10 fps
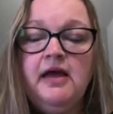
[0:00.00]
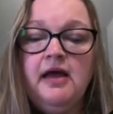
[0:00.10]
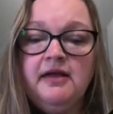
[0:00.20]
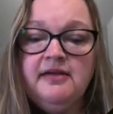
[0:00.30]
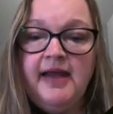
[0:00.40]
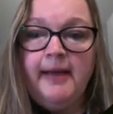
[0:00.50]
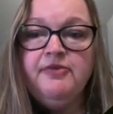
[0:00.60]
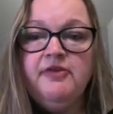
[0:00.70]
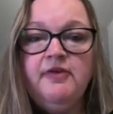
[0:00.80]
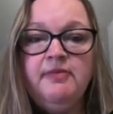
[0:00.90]

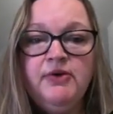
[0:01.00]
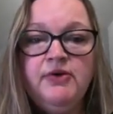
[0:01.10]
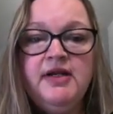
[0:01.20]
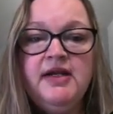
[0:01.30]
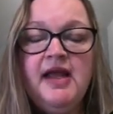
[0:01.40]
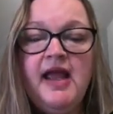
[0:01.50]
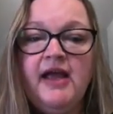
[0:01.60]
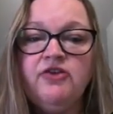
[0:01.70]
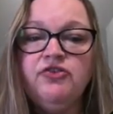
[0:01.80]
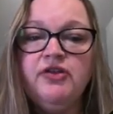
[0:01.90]
Adaptive immunity
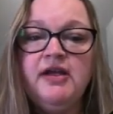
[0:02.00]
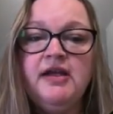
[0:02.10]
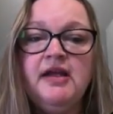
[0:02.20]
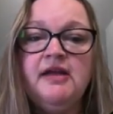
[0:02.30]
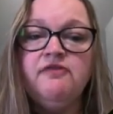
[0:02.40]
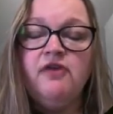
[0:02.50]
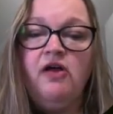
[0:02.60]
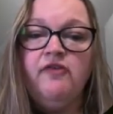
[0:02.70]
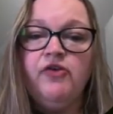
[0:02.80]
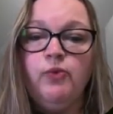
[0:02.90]
actually
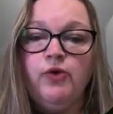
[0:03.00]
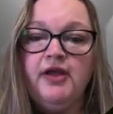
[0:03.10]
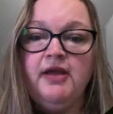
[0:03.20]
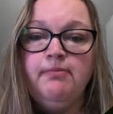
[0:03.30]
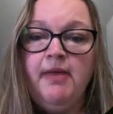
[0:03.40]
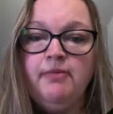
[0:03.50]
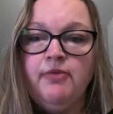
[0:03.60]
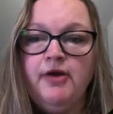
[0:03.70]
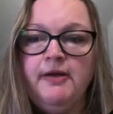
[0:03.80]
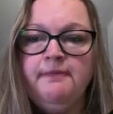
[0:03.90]
involves a working
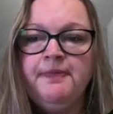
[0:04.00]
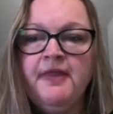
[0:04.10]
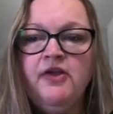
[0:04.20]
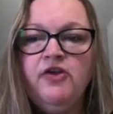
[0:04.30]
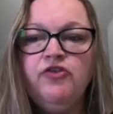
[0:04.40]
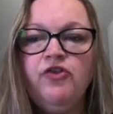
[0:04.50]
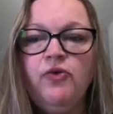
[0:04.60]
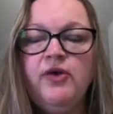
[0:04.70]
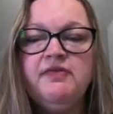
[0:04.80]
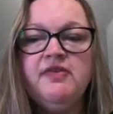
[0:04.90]
memory.
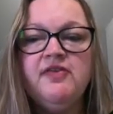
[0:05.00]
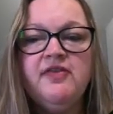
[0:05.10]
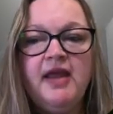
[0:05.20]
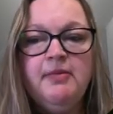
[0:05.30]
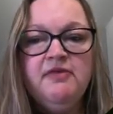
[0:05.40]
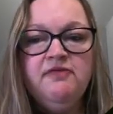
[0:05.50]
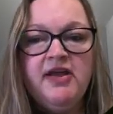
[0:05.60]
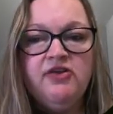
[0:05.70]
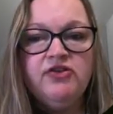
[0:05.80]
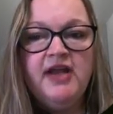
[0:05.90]
So if the same
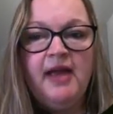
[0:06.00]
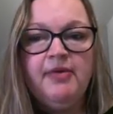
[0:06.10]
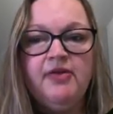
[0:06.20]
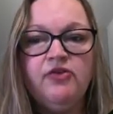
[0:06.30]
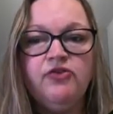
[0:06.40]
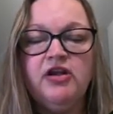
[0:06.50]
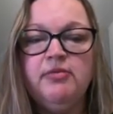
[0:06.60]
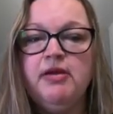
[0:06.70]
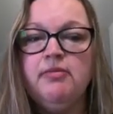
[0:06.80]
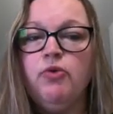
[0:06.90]
invasion happens, there's going
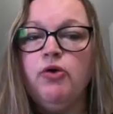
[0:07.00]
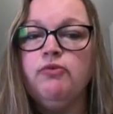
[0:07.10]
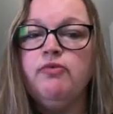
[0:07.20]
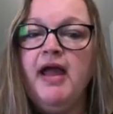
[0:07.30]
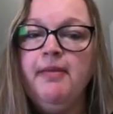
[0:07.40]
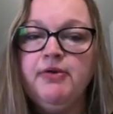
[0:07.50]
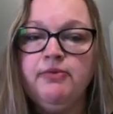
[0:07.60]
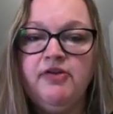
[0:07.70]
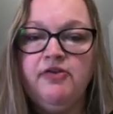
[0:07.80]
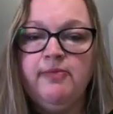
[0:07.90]
to be a more
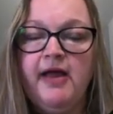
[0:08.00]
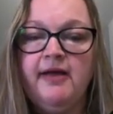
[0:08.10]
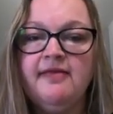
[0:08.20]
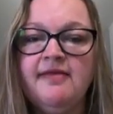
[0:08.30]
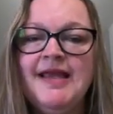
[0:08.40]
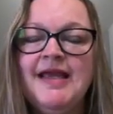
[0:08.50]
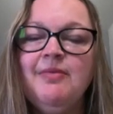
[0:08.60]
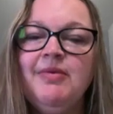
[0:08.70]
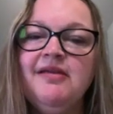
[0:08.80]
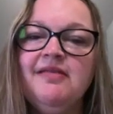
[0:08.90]
rapid response
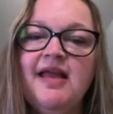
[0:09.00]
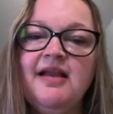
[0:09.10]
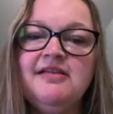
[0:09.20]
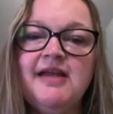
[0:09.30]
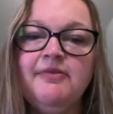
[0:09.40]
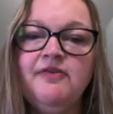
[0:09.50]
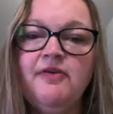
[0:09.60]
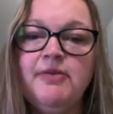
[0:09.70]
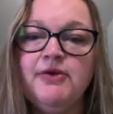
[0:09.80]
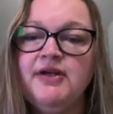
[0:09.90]
because that adaptive
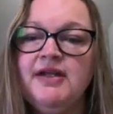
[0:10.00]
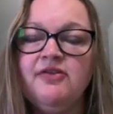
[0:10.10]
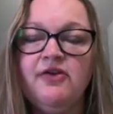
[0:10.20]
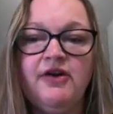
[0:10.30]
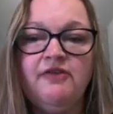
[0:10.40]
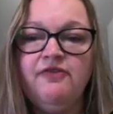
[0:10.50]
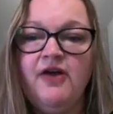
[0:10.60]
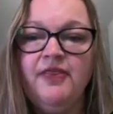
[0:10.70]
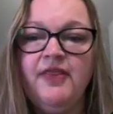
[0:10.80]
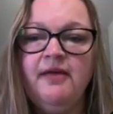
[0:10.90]
immunity has already
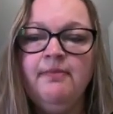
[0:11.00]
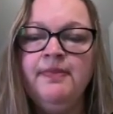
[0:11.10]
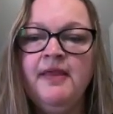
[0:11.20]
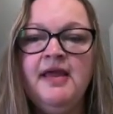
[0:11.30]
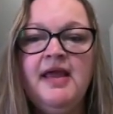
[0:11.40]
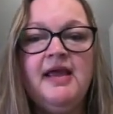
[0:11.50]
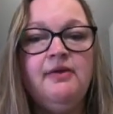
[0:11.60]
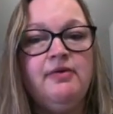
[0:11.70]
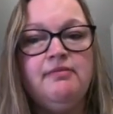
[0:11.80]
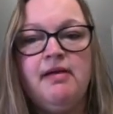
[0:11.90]
fought them,
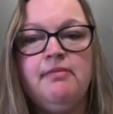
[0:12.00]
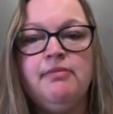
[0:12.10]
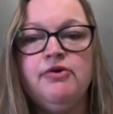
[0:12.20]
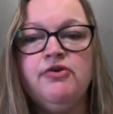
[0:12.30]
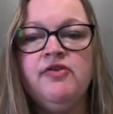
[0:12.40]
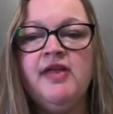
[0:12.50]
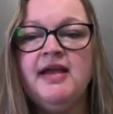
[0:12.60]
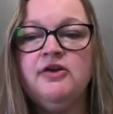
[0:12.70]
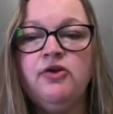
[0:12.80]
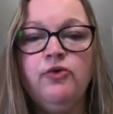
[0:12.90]
it remembers,
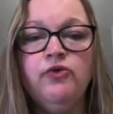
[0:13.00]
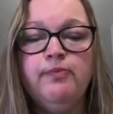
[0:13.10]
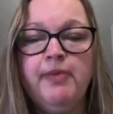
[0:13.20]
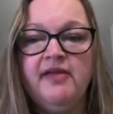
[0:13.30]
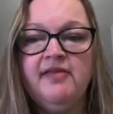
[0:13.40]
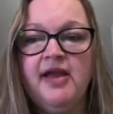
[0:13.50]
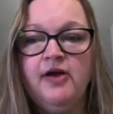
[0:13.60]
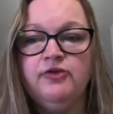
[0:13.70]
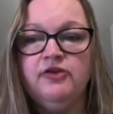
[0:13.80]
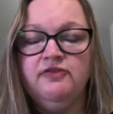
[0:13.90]
and it knows best
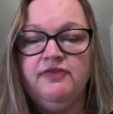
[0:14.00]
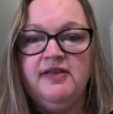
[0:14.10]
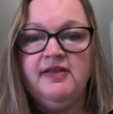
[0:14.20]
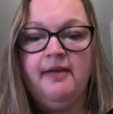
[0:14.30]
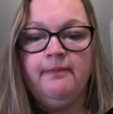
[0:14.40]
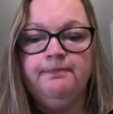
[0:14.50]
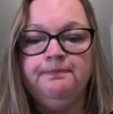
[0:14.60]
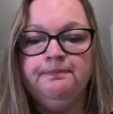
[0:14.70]
how to defeat them.